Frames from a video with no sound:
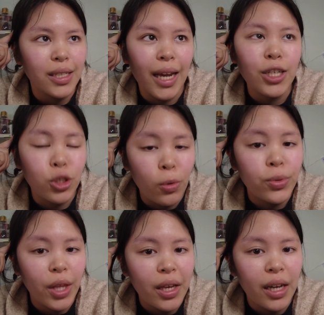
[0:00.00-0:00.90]
and I
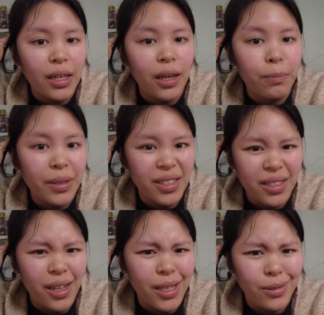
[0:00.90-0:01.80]
don't think I need
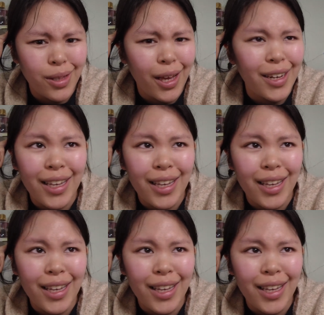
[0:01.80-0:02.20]
business class for that.